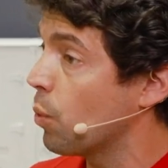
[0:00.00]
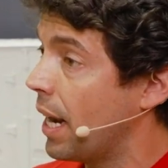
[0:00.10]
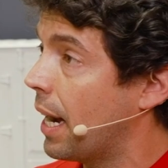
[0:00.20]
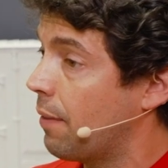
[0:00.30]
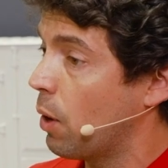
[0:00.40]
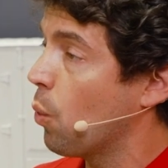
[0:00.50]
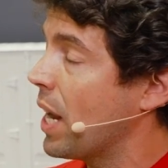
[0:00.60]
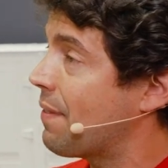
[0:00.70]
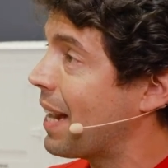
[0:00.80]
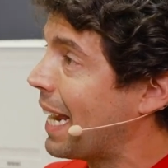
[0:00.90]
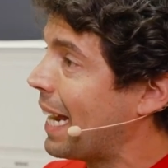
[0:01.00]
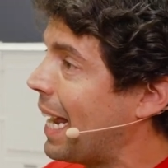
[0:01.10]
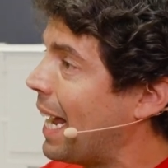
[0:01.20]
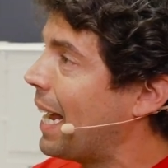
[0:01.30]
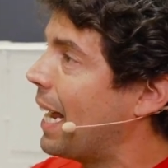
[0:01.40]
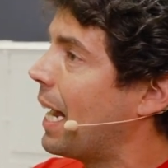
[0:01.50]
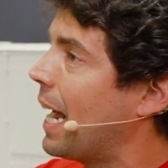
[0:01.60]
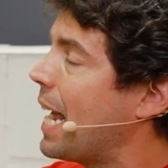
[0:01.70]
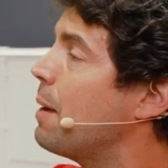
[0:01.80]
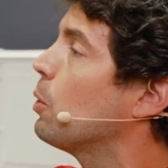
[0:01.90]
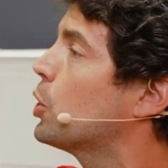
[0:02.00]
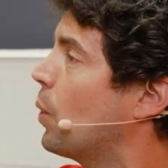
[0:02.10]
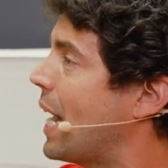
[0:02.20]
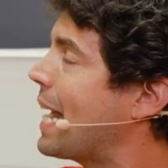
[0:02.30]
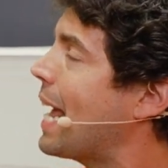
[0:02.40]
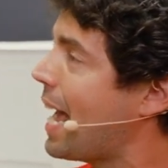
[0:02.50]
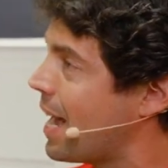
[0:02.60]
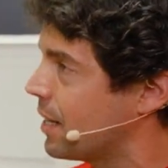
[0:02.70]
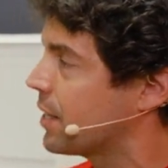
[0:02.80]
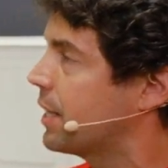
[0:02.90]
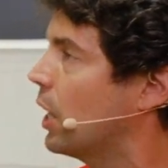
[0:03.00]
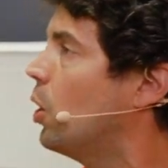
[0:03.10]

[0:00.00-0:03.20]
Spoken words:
we have able to enhance the